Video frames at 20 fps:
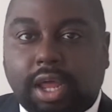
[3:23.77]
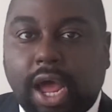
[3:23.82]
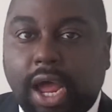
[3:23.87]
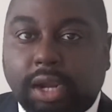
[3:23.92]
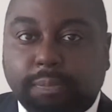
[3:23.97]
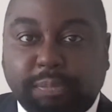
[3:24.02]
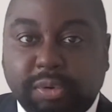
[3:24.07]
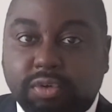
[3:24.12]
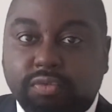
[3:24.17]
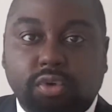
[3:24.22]

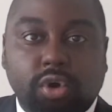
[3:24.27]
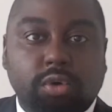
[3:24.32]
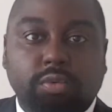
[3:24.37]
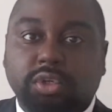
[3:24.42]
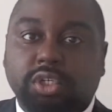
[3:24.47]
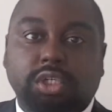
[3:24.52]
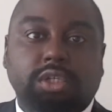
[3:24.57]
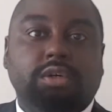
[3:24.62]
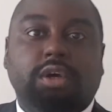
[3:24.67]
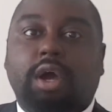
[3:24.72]
I'd be real
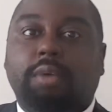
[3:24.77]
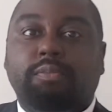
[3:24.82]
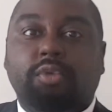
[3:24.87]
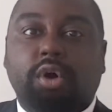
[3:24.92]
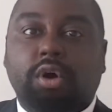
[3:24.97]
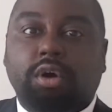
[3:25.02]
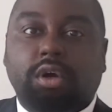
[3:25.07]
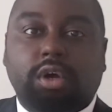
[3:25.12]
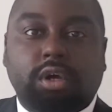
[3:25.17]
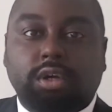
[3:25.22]
with you. I'm
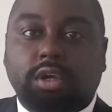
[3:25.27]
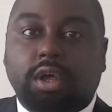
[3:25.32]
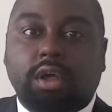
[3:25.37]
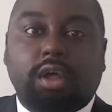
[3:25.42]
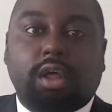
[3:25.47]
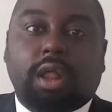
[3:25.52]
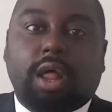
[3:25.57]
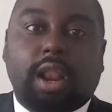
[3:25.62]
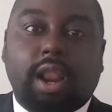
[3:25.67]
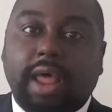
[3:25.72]
not going to
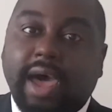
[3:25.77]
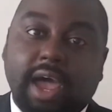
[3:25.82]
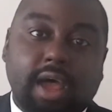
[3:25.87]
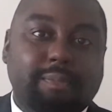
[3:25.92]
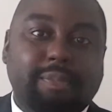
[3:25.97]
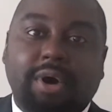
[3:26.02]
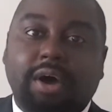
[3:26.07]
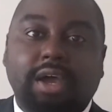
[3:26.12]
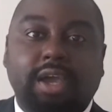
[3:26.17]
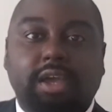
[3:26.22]
lie
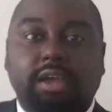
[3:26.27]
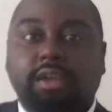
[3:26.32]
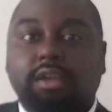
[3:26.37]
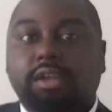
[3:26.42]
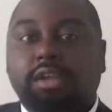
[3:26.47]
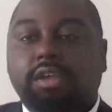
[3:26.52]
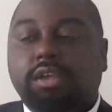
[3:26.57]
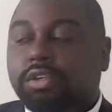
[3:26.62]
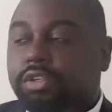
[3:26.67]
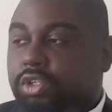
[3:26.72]
about it.
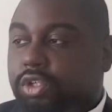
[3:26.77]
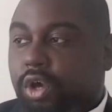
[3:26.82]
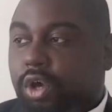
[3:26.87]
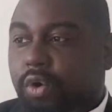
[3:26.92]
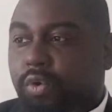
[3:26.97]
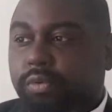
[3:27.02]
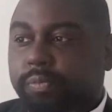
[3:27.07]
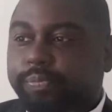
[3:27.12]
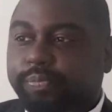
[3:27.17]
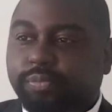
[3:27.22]

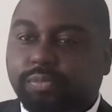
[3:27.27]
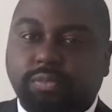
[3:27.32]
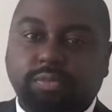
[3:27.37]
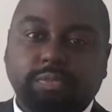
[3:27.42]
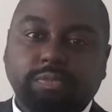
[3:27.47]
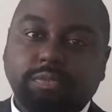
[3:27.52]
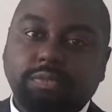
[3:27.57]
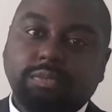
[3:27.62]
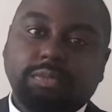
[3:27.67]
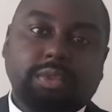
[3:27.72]
So...
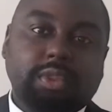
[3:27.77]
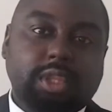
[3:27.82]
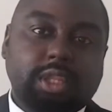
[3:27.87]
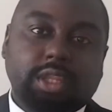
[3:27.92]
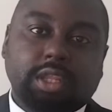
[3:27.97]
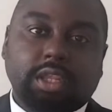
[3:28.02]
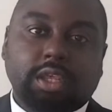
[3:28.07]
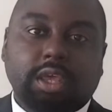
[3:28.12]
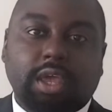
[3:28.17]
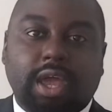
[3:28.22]

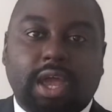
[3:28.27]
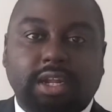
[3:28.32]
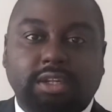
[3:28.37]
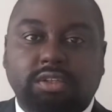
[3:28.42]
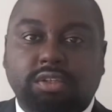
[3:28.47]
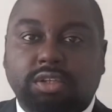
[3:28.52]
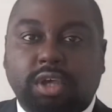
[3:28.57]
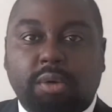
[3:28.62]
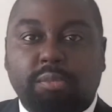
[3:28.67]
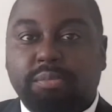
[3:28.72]
And
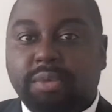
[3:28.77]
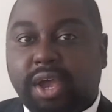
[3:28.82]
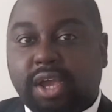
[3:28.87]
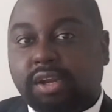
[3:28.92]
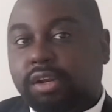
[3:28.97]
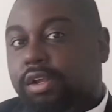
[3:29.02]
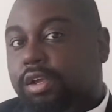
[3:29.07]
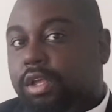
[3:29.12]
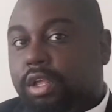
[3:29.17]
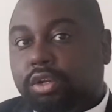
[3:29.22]
some men
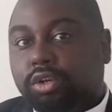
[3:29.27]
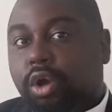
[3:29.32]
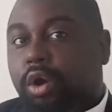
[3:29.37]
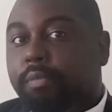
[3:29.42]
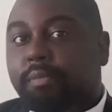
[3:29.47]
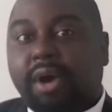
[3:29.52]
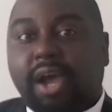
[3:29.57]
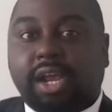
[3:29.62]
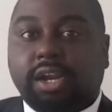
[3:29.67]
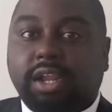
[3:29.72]

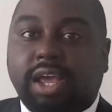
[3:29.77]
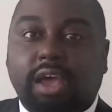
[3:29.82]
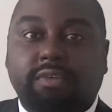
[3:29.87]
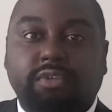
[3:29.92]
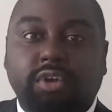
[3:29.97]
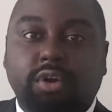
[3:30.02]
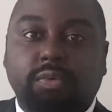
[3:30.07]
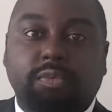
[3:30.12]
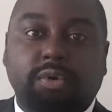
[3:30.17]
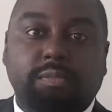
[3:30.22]
don't mind
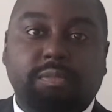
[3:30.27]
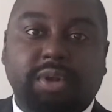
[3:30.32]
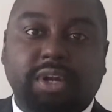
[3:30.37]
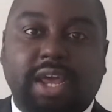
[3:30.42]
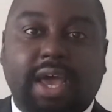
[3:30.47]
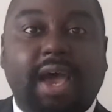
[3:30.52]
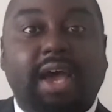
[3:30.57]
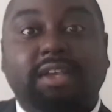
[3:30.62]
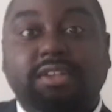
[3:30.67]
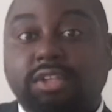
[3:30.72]
having a woman
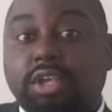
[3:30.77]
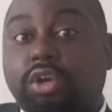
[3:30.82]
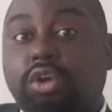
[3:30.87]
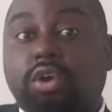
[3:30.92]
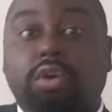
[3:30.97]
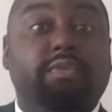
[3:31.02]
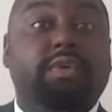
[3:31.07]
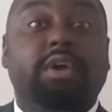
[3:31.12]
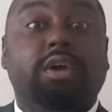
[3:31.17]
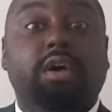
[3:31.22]
that has a
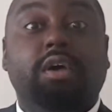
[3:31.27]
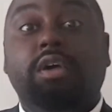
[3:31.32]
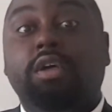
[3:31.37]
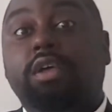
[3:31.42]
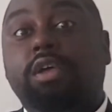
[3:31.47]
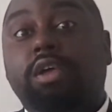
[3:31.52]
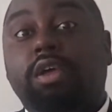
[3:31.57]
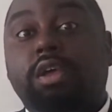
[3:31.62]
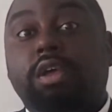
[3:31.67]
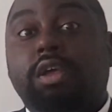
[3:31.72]
career.
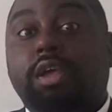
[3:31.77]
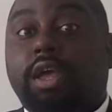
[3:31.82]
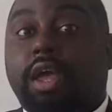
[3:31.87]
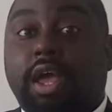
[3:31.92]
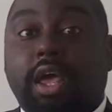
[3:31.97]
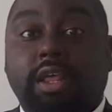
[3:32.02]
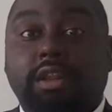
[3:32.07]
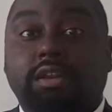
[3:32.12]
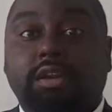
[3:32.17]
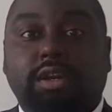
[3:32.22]

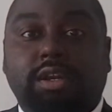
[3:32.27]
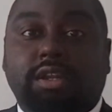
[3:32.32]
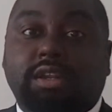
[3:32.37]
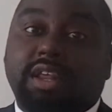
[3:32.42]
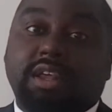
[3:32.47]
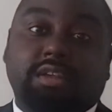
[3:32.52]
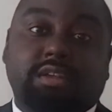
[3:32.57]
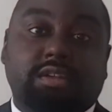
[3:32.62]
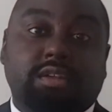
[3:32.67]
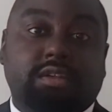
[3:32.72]
And
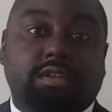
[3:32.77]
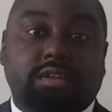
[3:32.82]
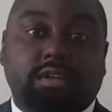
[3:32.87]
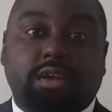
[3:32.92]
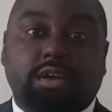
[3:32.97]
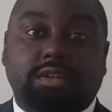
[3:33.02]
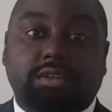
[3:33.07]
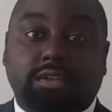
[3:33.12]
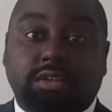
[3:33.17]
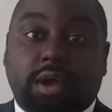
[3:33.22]
just
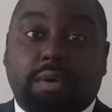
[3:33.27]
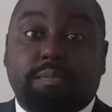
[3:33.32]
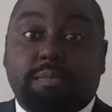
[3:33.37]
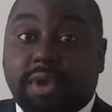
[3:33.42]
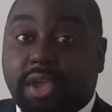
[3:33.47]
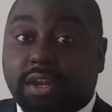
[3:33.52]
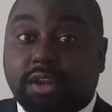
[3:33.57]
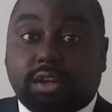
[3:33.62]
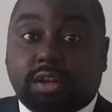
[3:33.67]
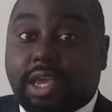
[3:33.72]
some
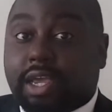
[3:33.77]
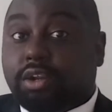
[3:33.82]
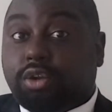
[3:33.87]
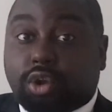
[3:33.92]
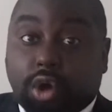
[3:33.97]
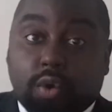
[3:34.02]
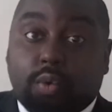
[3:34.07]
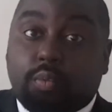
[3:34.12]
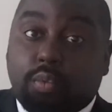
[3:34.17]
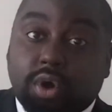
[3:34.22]
men that
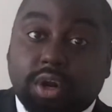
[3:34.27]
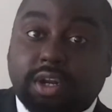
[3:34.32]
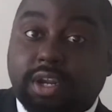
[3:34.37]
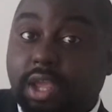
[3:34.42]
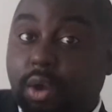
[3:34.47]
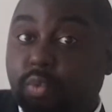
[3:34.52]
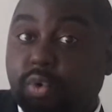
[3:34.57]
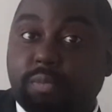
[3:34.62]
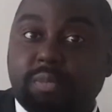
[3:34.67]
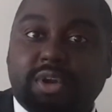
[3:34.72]
don't want
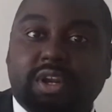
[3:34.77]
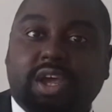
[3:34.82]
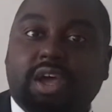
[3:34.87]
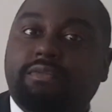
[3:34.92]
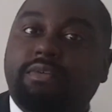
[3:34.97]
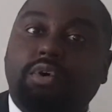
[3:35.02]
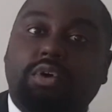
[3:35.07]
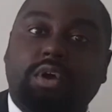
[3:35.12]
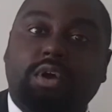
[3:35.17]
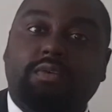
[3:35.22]
their woman to
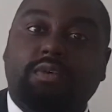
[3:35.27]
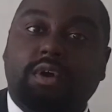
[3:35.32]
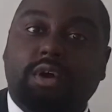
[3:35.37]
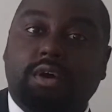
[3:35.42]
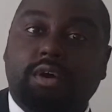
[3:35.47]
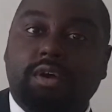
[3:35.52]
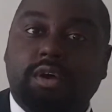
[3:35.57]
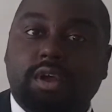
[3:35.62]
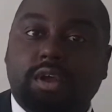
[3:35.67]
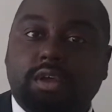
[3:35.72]
have a career.
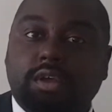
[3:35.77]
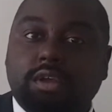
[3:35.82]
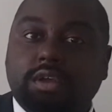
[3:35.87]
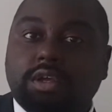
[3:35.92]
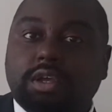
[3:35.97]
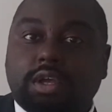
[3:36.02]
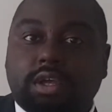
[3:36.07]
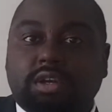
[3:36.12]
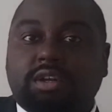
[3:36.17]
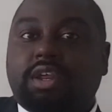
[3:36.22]

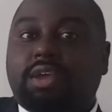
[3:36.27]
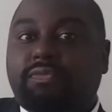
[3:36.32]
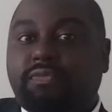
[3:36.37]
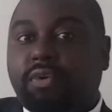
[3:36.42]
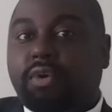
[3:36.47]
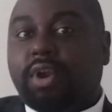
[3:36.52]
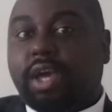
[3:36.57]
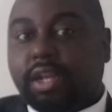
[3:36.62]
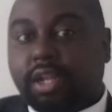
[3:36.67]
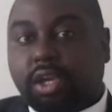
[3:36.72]
They
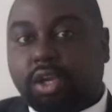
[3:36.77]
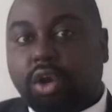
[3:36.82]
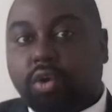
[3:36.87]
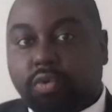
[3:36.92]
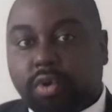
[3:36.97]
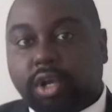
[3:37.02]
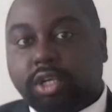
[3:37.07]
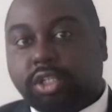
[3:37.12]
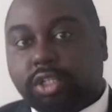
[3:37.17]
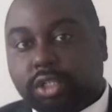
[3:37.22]
feel that their
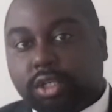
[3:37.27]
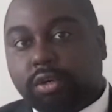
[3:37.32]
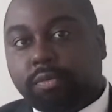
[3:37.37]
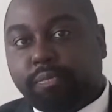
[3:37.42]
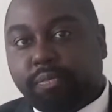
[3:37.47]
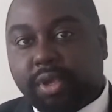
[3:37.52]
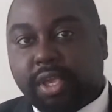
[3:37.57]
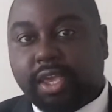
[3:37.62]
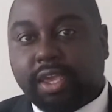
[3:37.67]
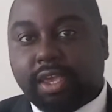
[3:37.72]
career
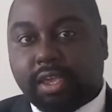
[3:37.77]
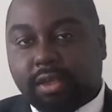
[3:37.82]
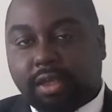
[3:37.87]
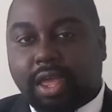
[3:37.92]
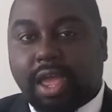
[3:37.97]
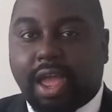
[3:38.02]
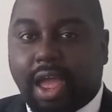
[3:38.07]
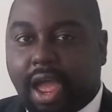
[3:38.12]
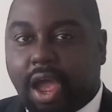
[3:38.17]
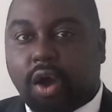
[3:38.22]
should be
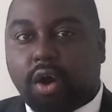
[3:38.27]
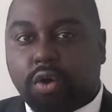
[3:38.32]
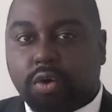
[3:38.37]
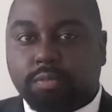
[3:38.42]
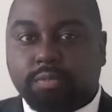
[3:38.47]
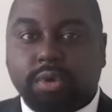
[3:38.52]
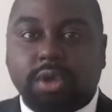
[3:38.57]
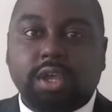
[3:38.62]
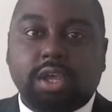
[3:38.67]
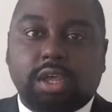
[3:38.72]
at
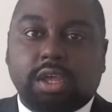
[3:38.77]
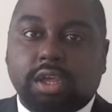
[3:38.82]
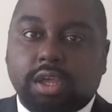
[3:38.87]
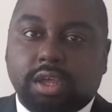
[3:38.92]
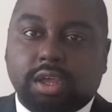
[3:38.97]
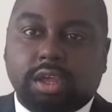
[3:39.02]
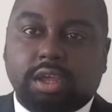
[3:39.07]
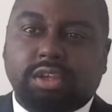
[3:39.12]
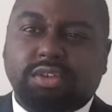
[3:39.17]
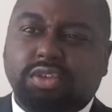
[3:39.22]
home.
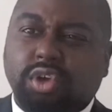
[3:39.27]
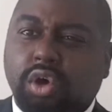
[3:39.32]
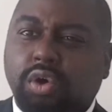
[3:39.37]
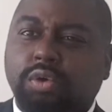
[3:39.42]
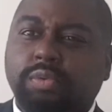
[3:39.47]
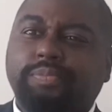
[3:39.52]
So,